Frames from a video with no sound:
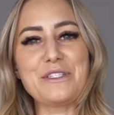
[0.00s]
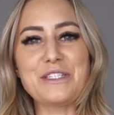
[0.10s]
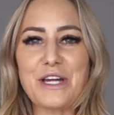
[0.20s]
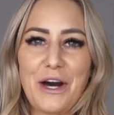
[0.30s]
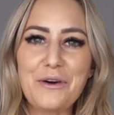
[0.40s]

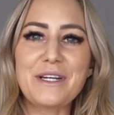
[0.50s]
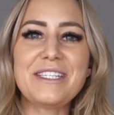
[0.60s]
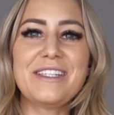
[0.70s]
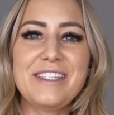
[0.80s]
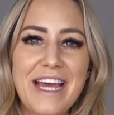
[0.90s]
So
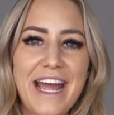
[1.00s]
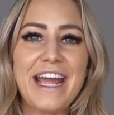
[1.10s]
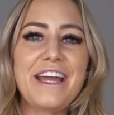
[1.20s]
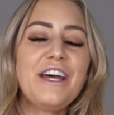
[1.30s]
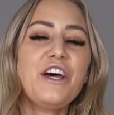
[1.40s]

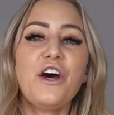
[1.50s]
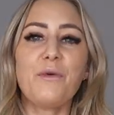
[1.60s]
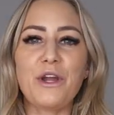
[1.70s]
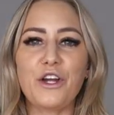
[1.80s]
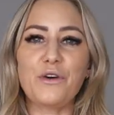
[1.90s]
today
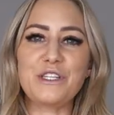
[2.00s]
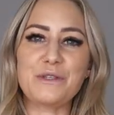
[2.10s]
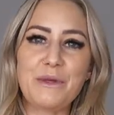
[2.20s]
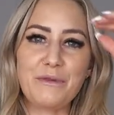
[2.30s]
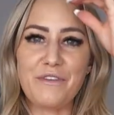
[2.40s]
we are going
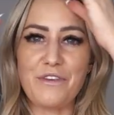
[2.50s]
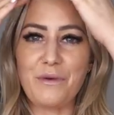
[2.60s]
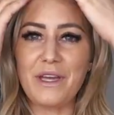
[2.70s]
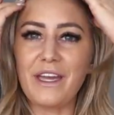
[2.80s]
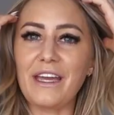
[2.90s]
to be
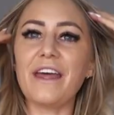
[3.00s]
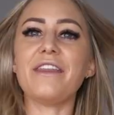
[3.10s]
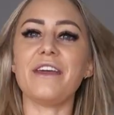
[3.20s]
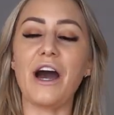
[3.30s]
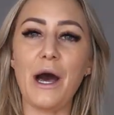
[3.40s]

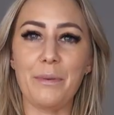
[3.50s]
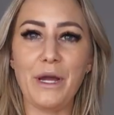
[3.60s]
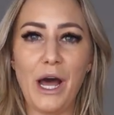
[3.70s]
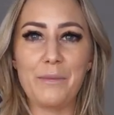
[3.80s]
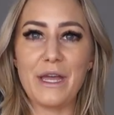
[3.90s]
reviewing the
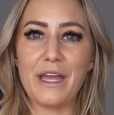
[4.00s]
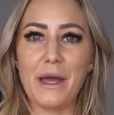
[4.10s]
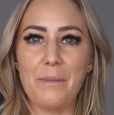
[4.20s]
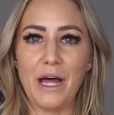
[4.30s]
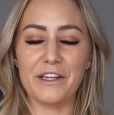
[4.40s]

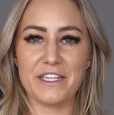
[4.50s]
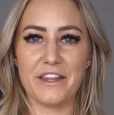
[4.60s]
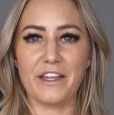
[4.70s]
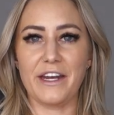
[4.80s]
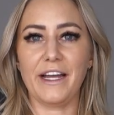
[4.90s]
upcoming Balance
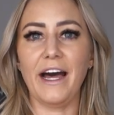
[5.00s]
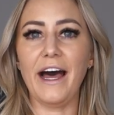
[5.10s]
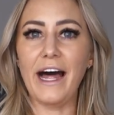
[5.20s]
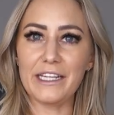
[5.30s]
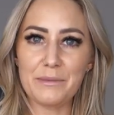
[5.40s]

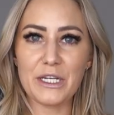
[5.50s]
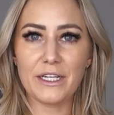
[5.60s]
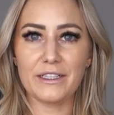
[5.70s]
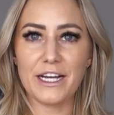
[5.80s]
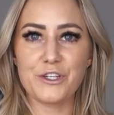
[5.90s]
Athletica
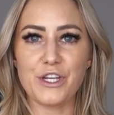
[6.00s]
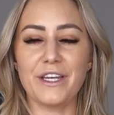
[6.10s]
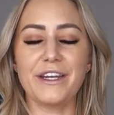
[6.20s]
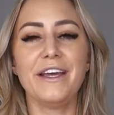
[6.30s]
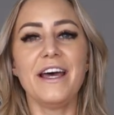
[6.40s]
Element
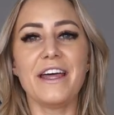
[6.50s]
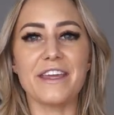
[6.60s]
Collection.